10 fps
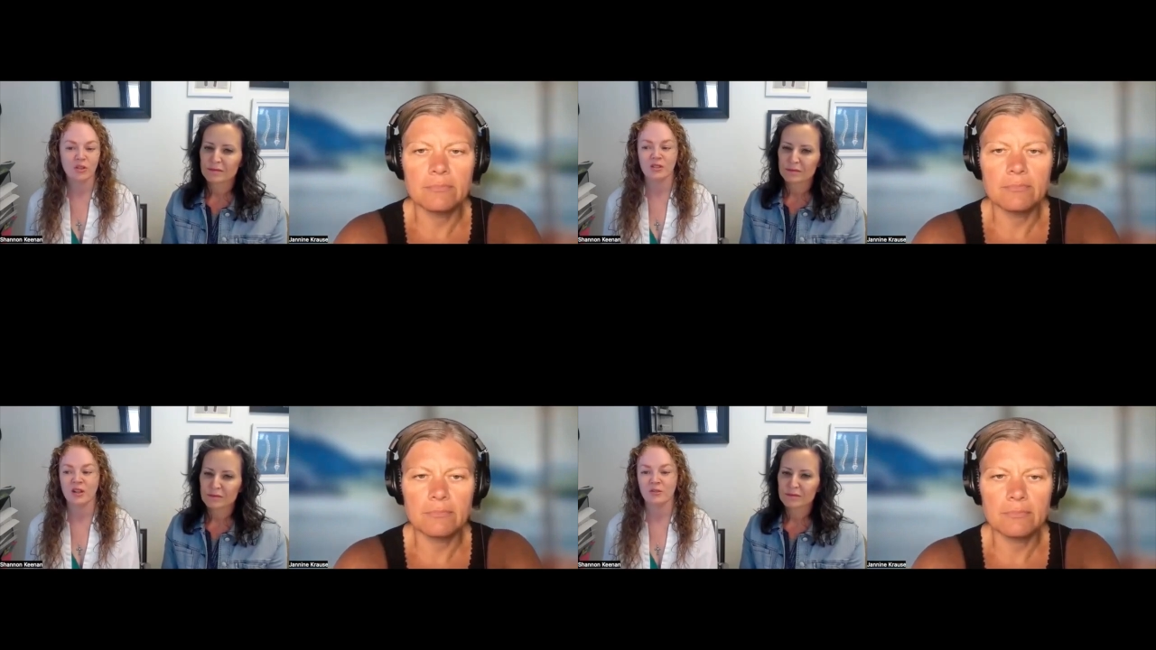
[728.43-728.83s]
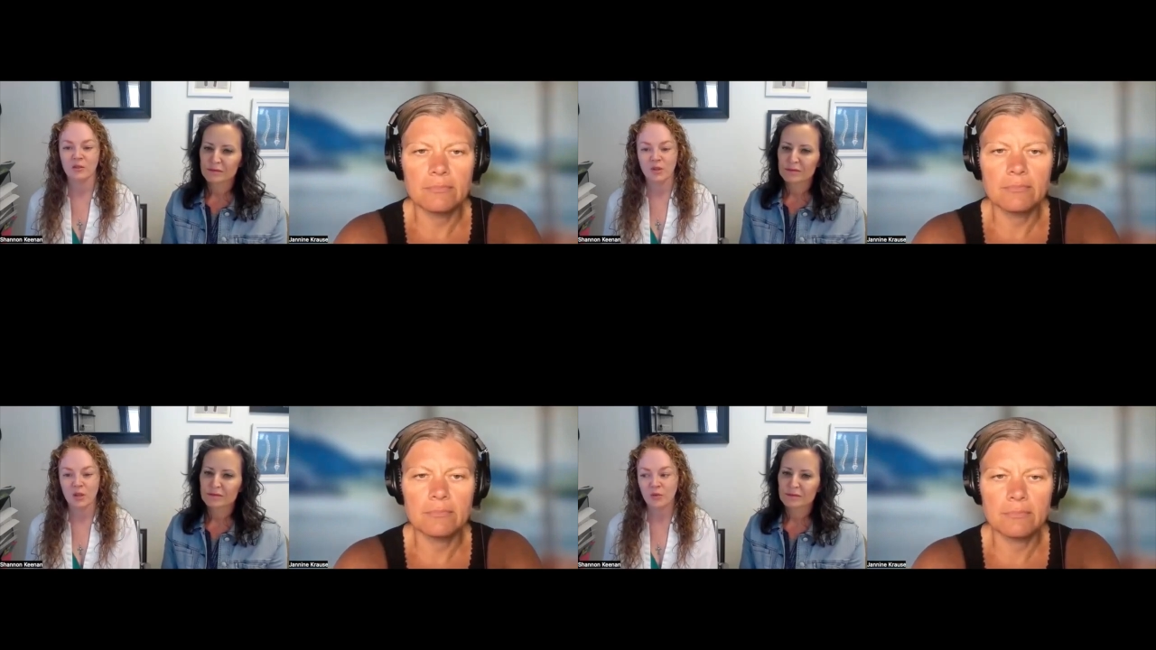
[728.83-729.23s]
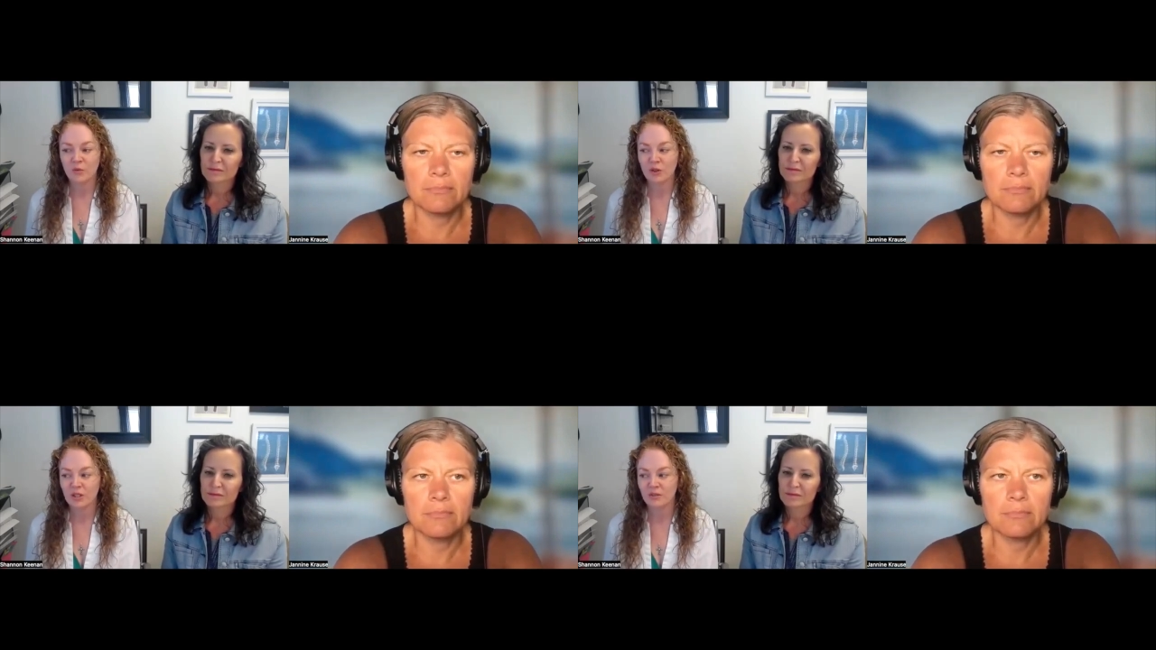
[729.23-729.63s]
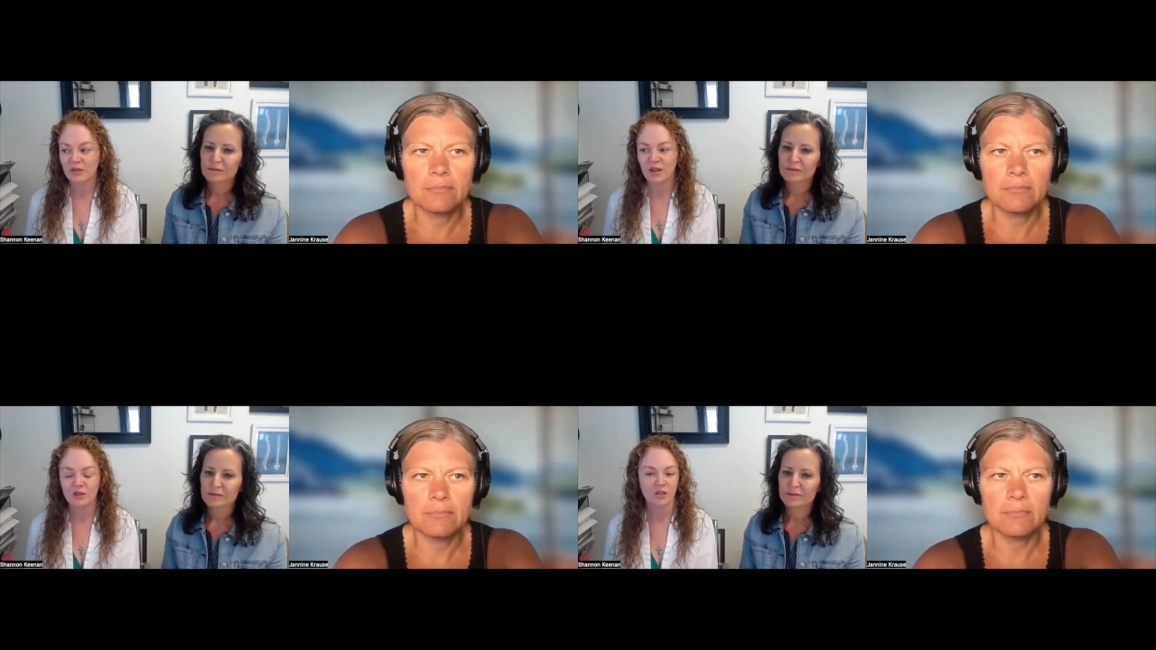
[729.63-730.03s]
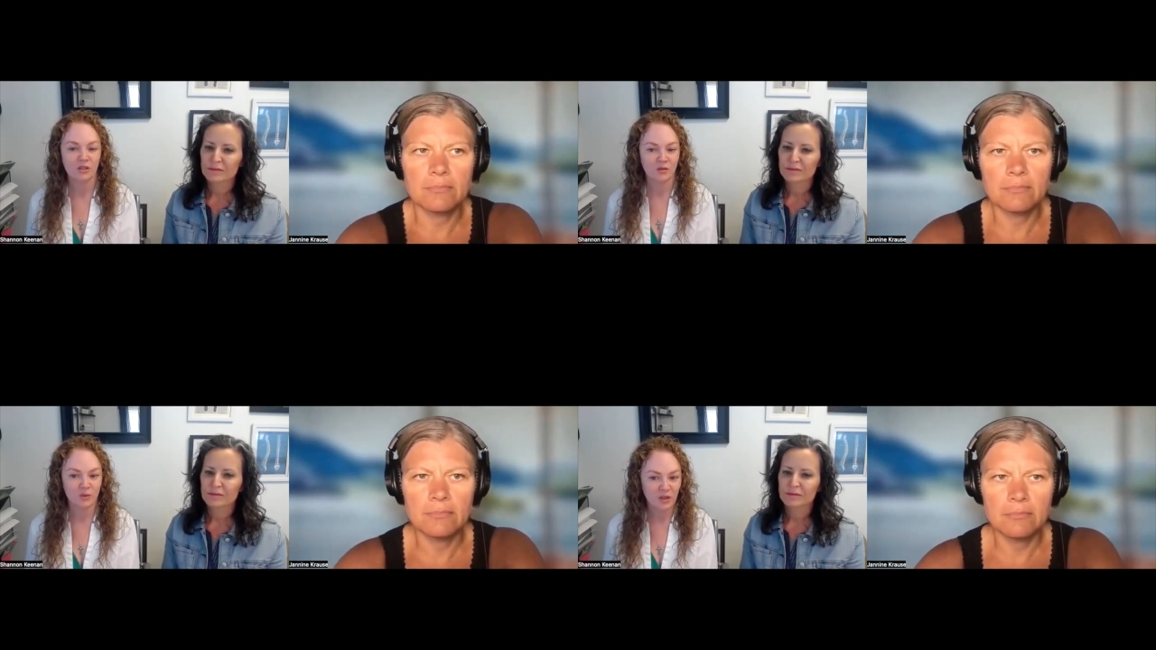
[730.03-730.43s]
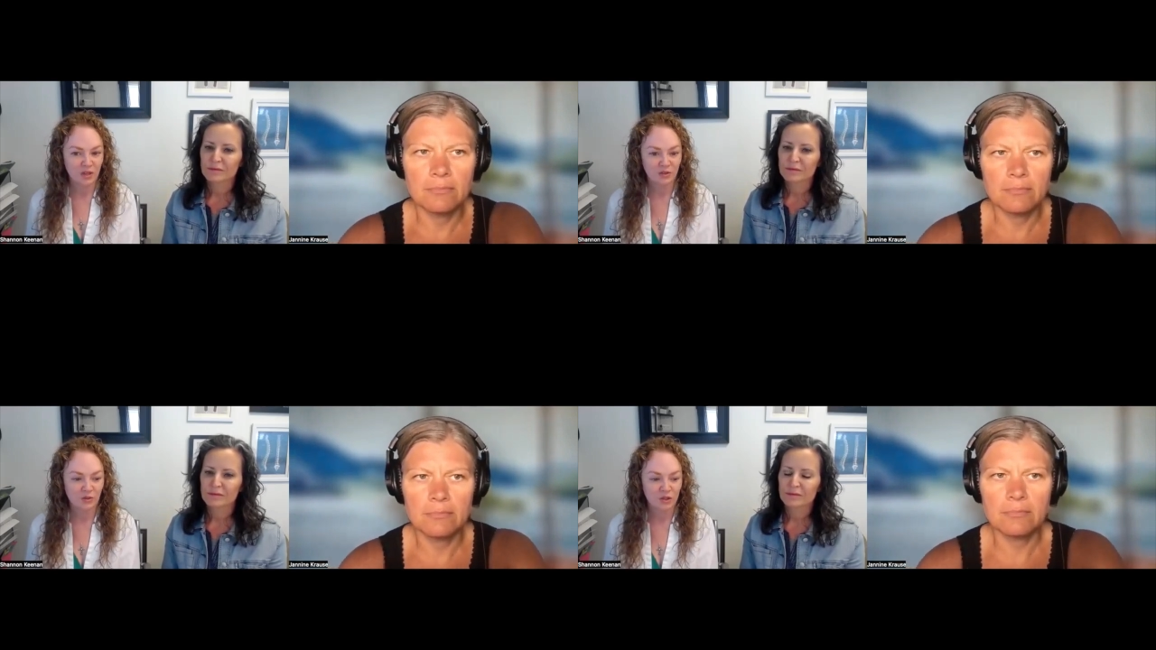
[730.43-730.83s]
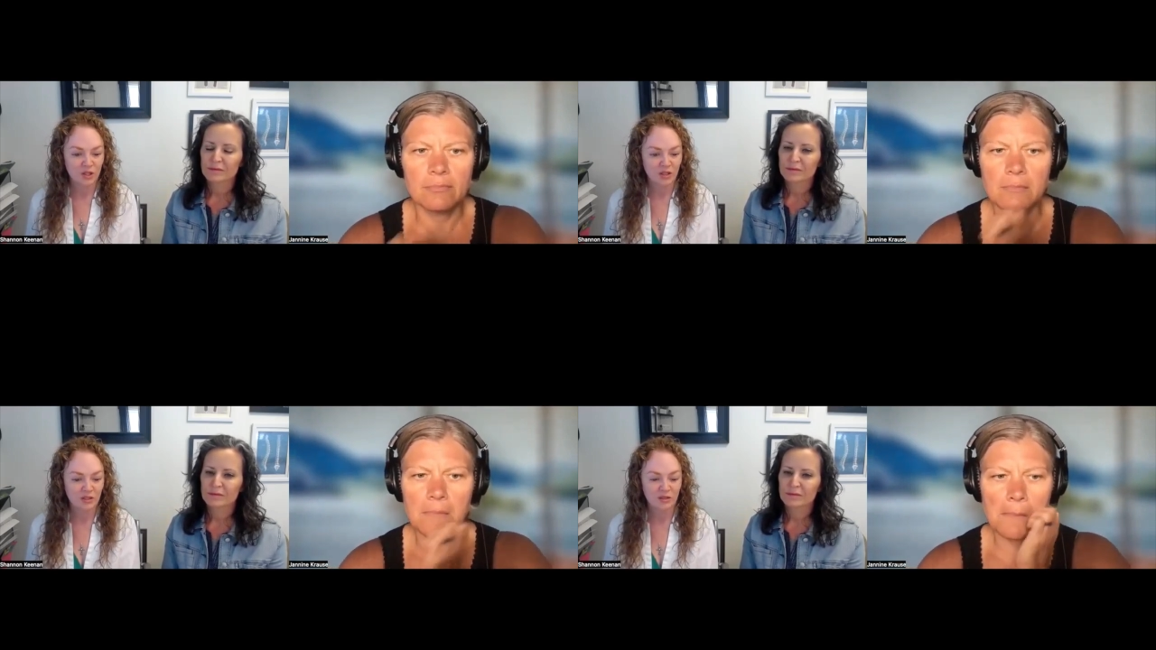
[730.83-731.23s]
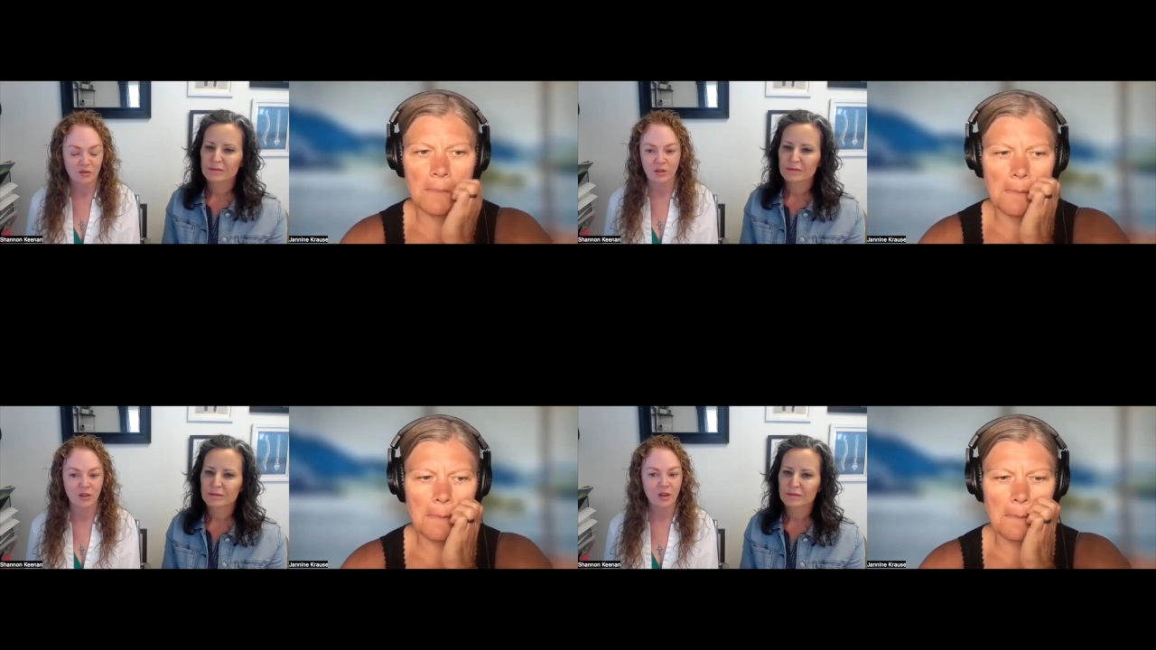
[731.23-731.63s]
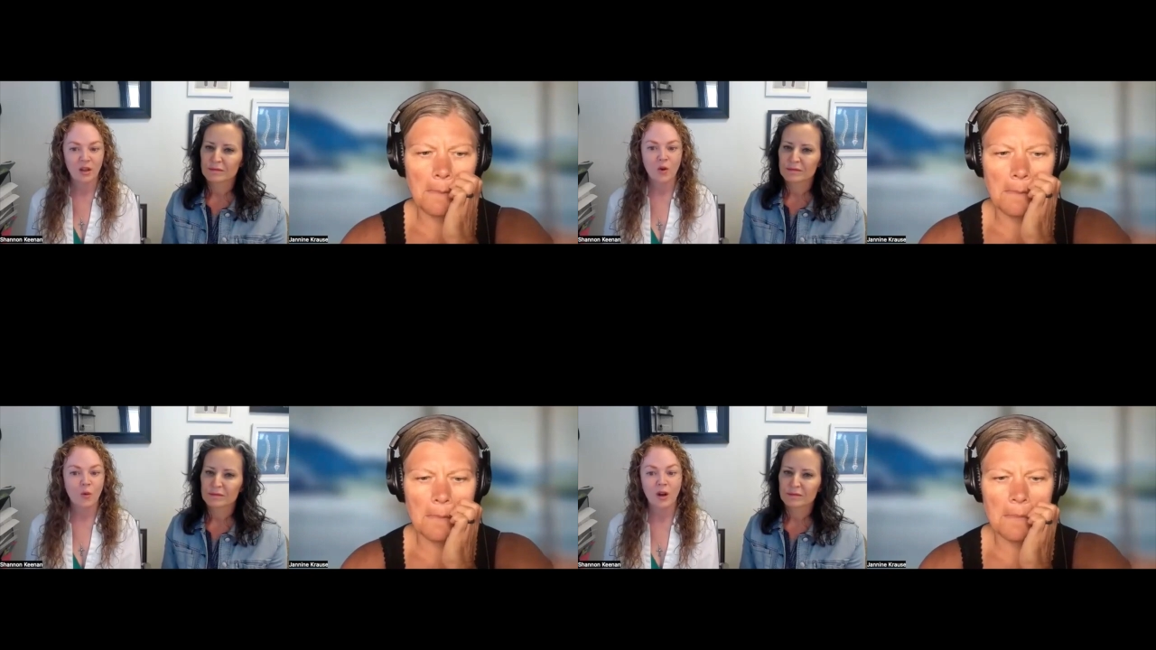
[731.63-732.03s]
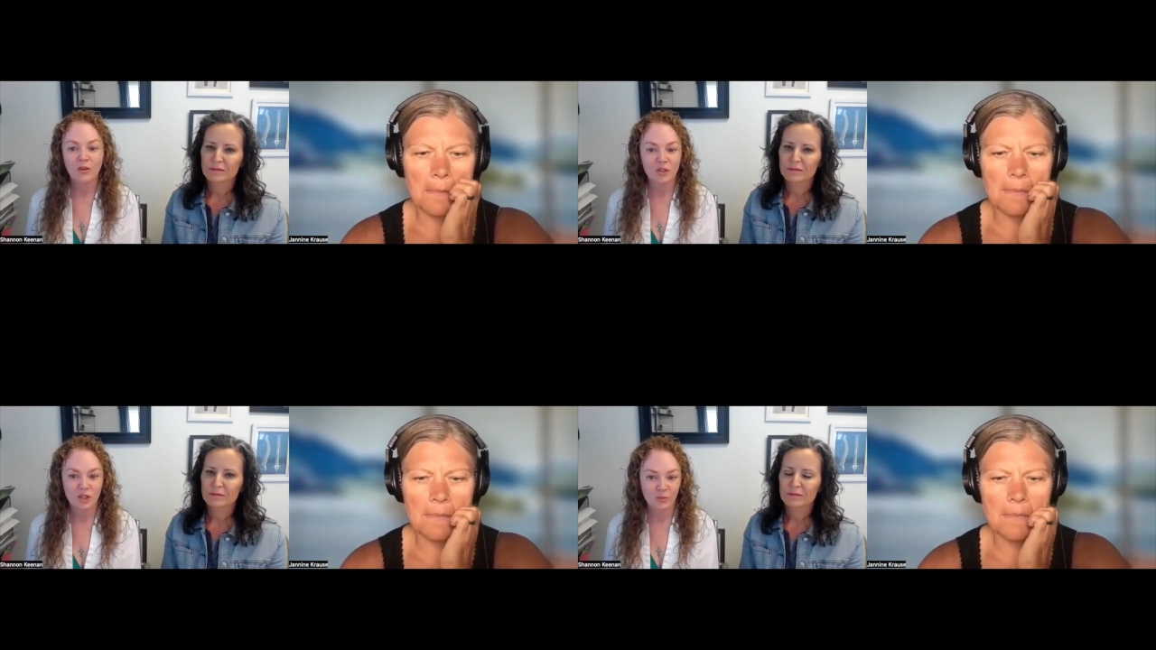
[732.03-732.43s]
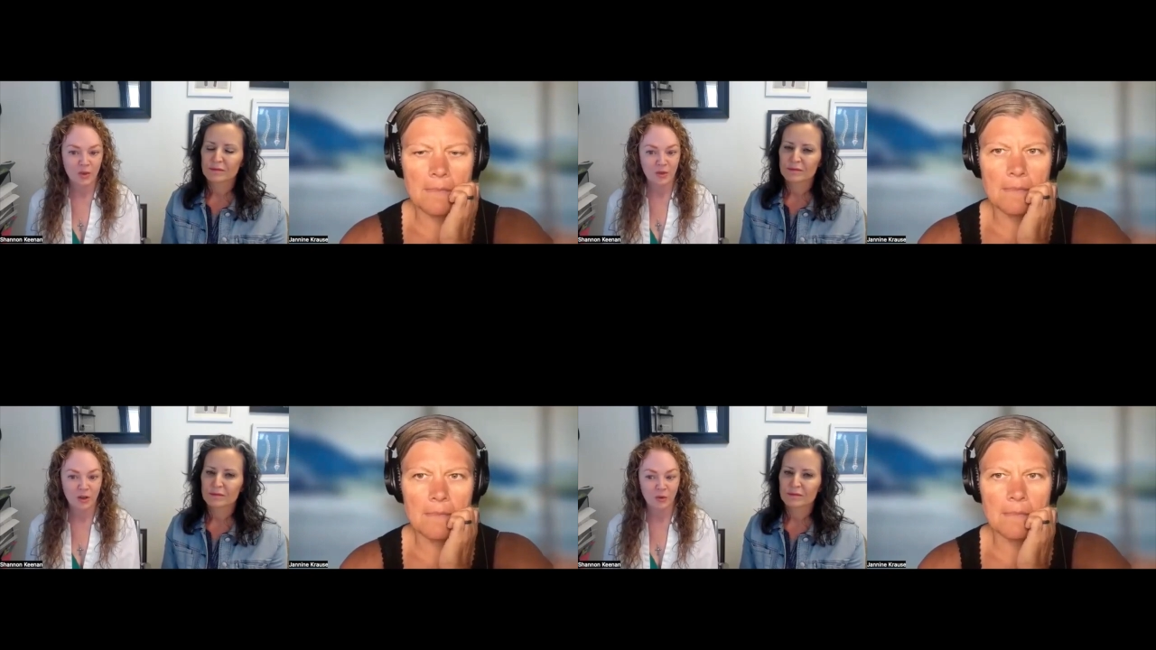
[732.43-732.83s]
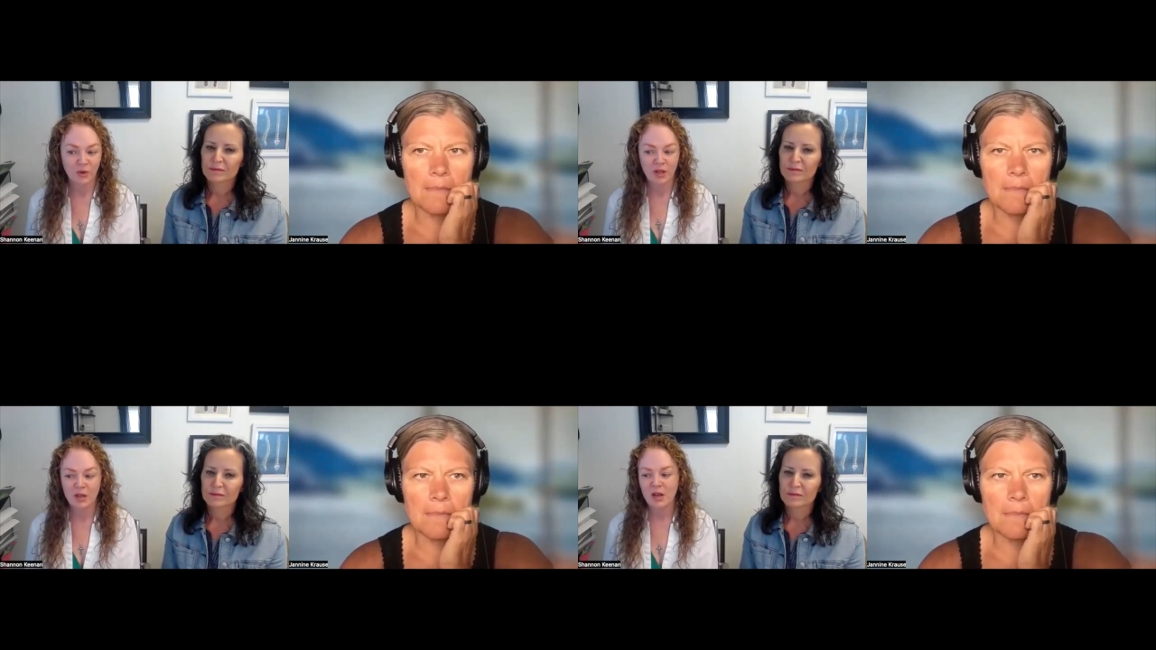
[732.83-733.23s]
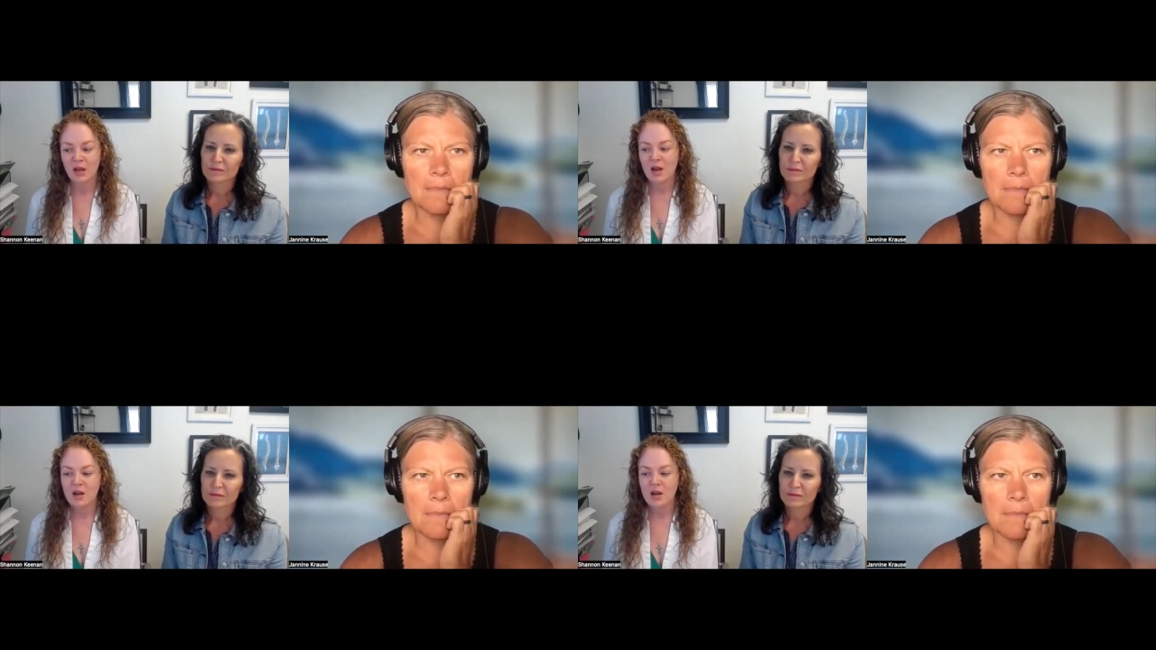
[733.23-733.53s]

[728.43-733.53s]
Speaker 1: She doesn't have to pee before she leaves the house. She doesn't have to pee as soon as she gets to wherever she may be going.